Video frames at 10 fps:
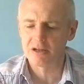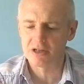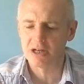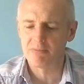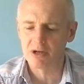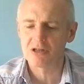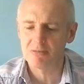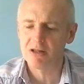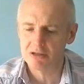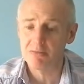but it
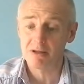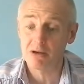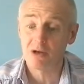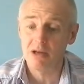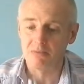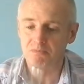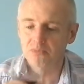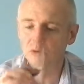smells okay.